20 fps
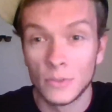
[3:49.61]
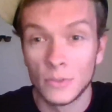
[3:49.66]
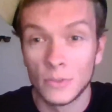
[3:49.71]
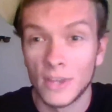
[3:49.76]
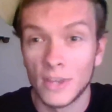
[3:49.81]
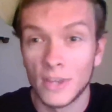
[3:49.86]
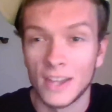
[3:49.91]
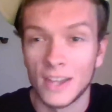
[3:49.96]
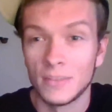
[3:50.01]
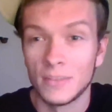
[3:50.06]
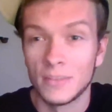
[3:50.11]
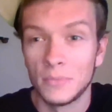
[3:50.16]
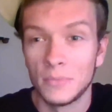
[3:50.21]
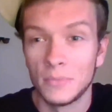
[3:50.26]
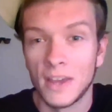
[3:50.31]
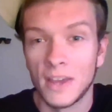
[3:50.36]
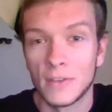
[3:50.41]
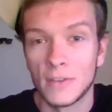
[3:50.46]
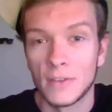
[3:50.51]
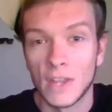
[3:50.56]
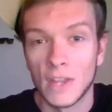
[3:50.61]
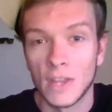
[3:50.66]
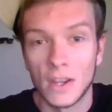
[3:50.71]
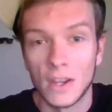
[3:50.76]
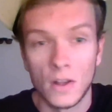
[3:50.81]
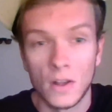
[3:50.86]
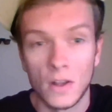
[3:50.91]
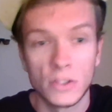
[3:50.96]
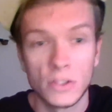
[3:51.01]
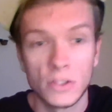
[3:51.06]
and having a
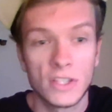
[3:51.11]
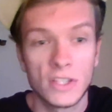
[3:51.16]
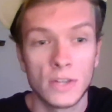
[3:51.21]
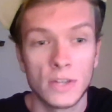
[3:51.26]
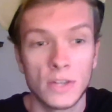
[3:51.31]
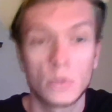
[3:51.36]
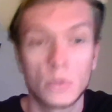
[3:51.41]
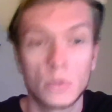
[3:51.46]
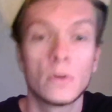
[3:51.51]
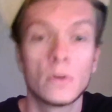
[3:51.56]
college schedule